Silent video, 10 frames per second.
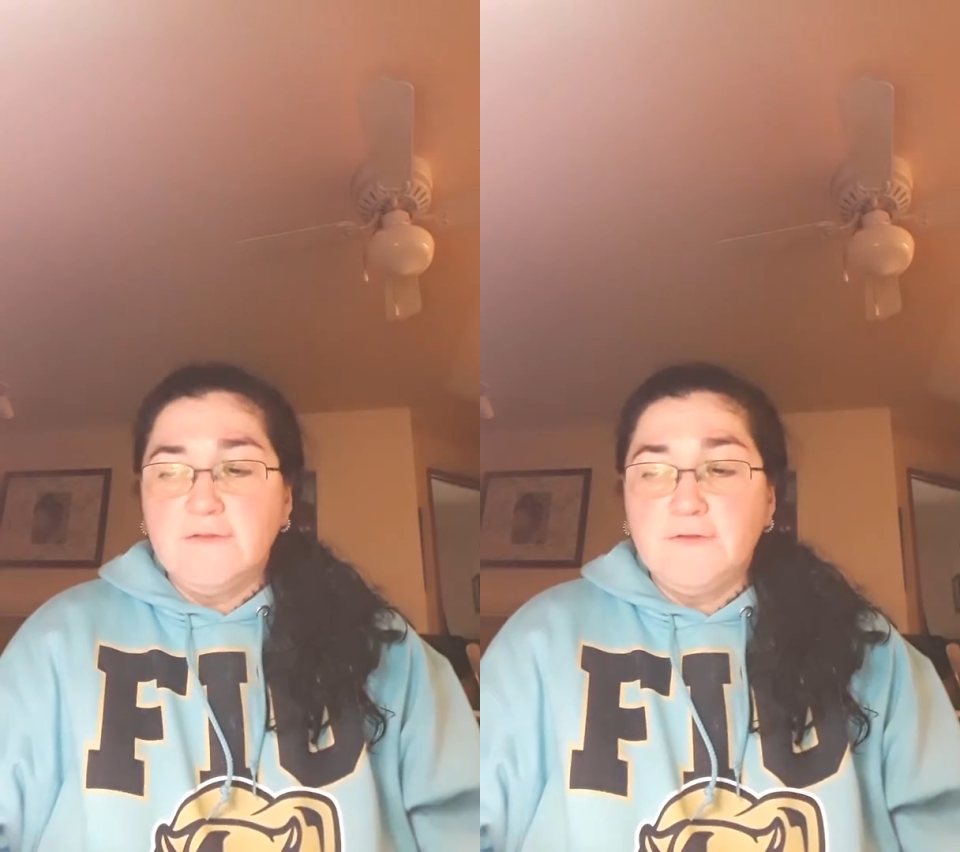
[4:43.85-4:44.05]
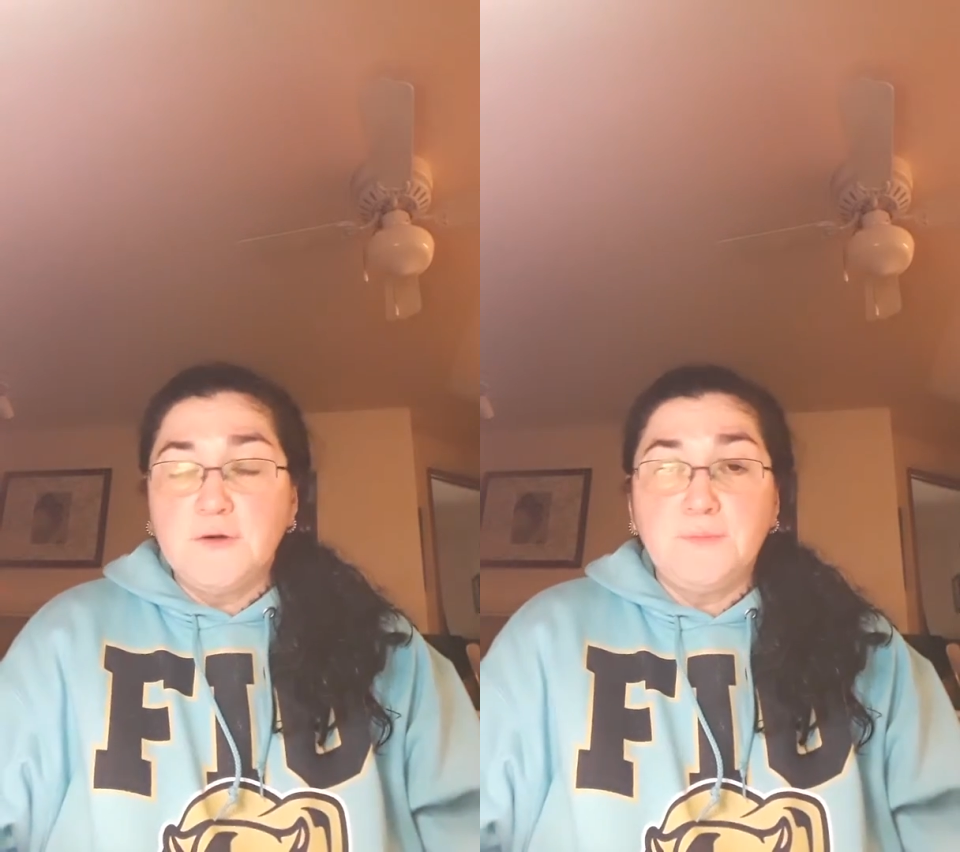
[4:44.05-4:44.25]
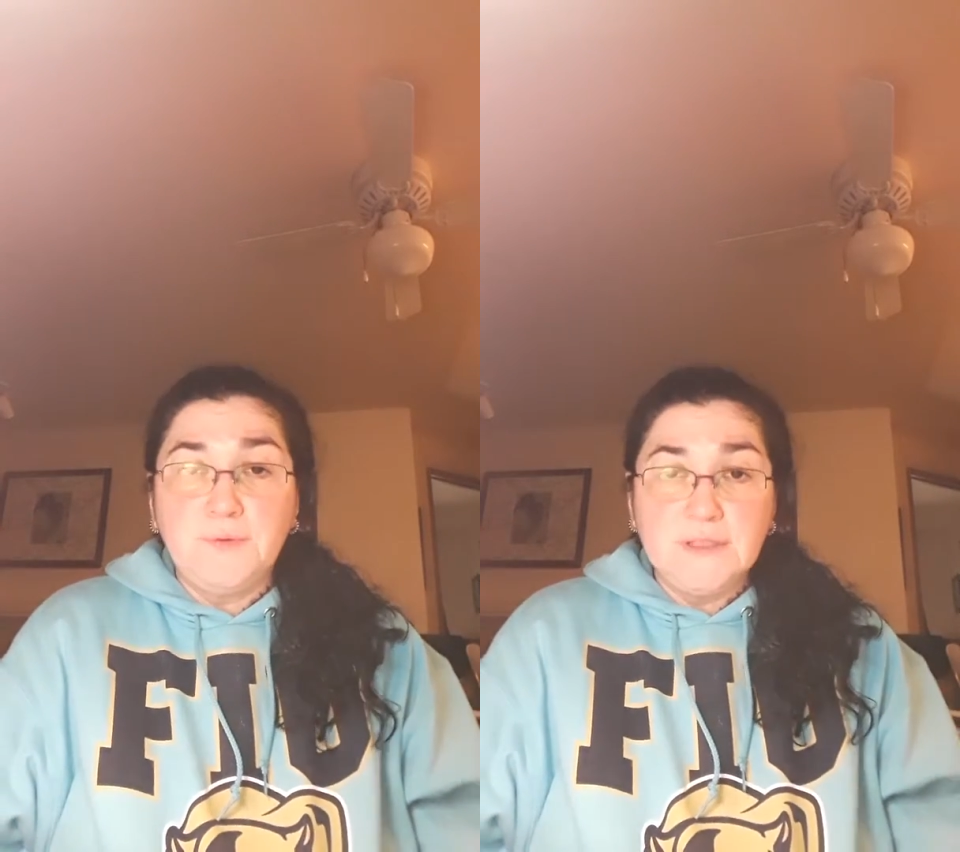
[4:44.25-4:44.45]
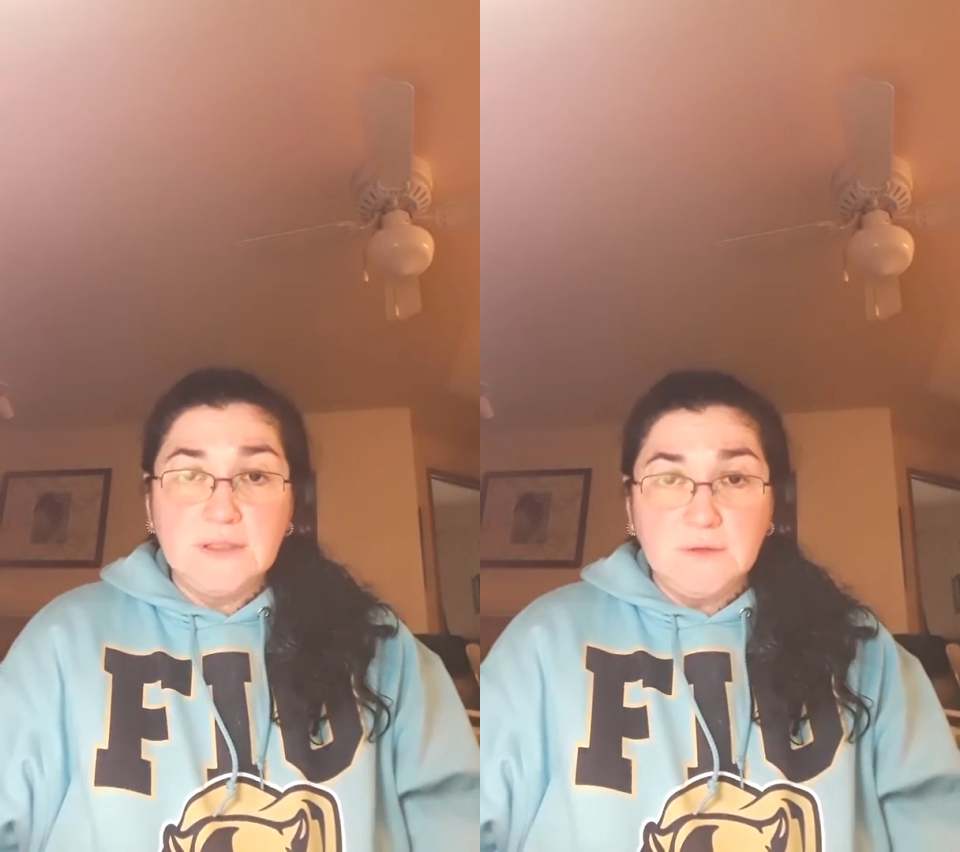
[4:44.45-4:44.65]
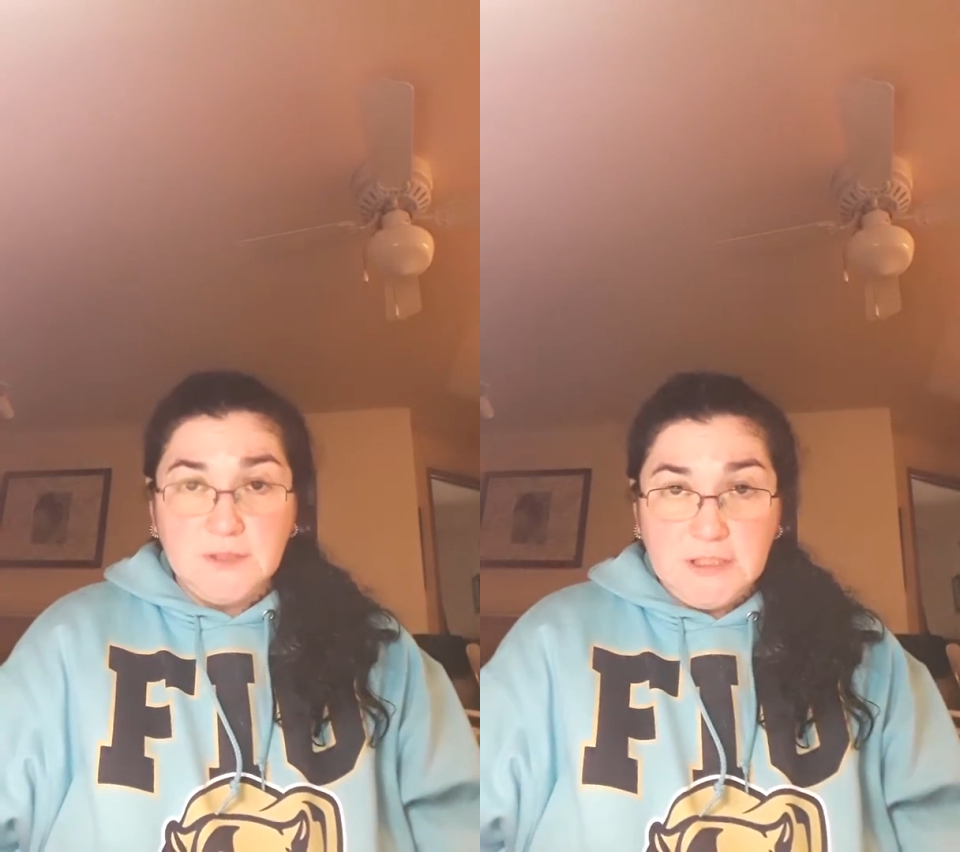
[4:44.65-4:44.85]
for
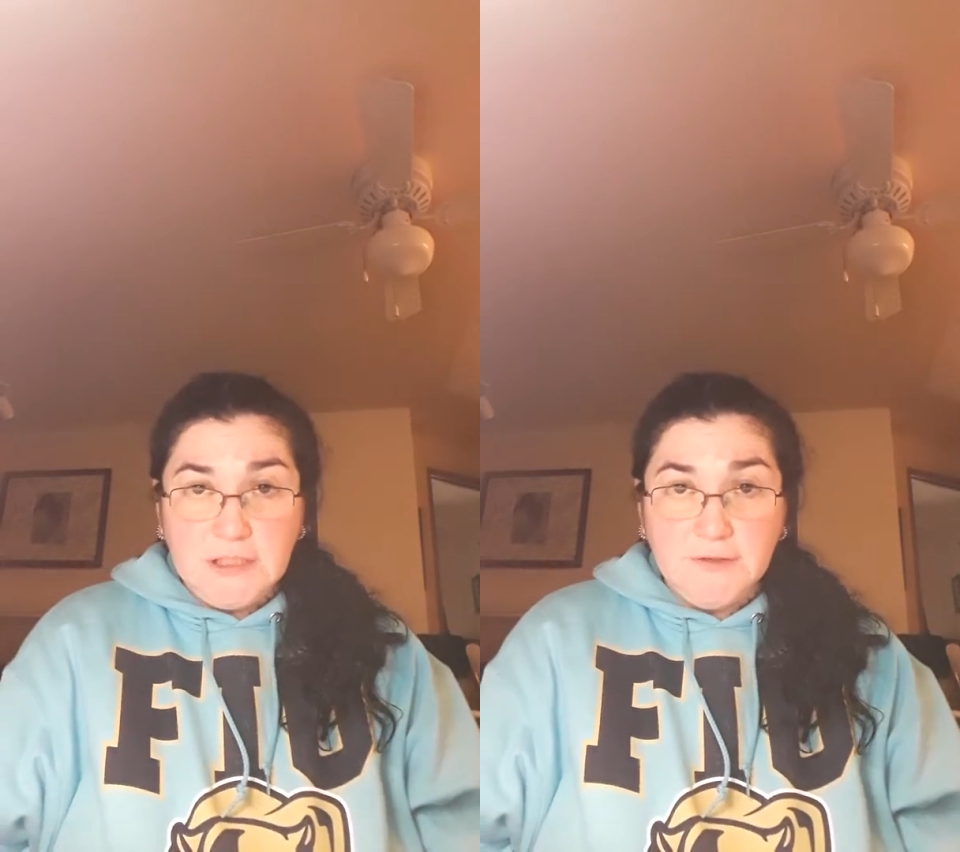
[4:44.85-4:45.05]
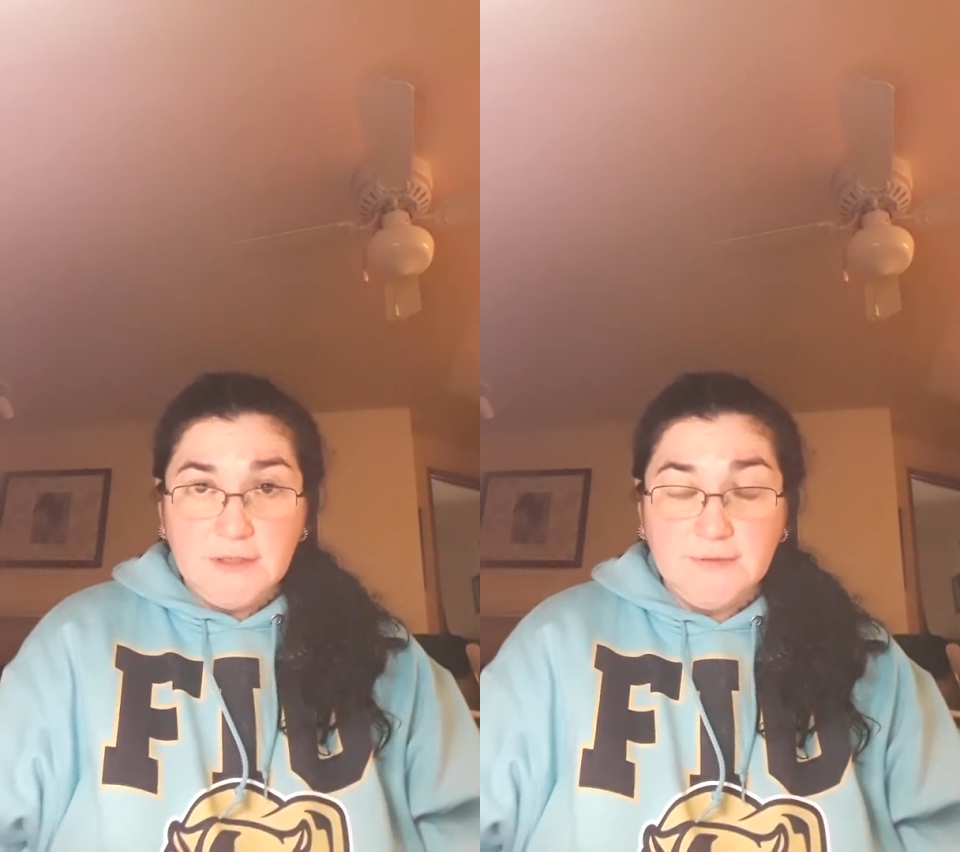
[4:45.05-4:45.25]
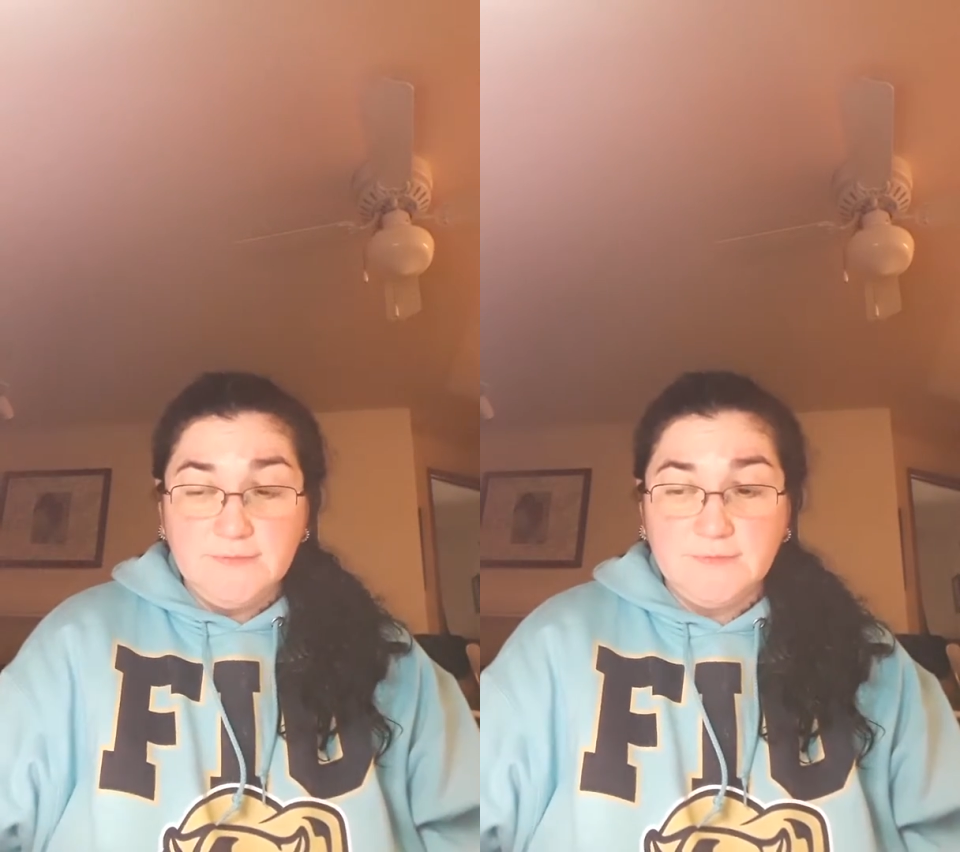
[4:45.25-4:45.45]
preschool children.